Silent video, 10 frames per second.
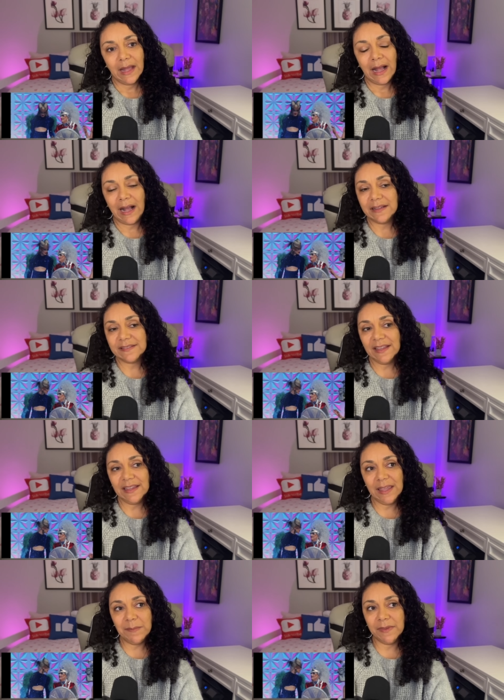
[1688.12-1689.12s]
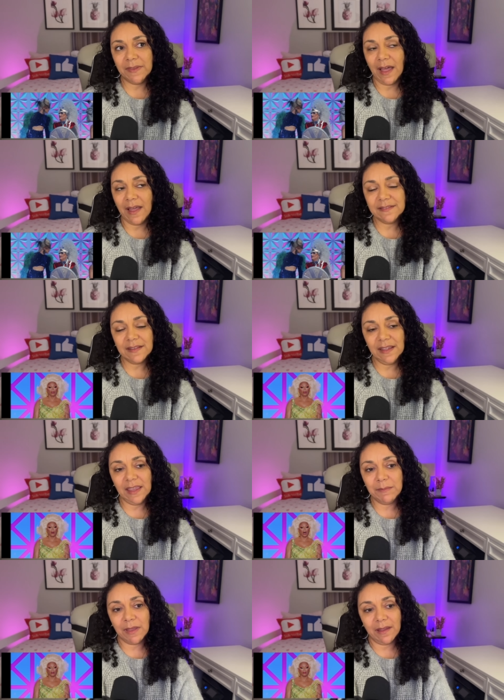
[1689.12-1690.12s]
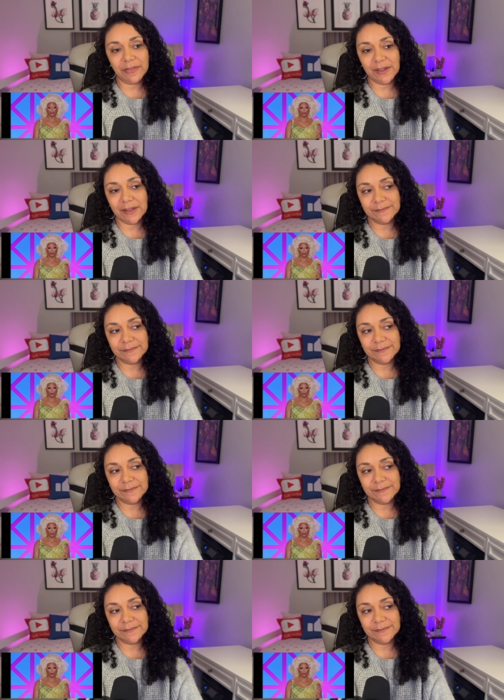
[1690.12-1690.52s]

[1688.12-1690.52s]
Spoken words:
I say keep Gothy.